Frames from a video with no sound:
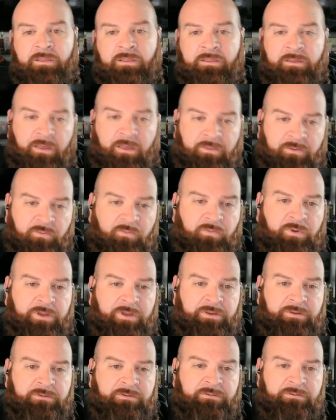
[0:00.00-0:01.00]
The other
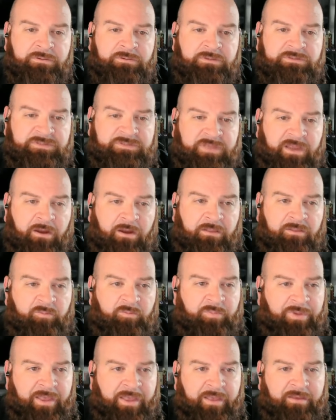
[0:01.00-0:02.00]
one is
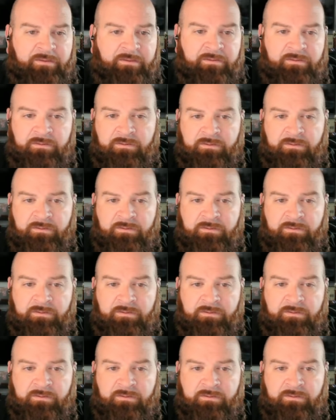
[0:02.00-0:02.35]
Carolyn Peck.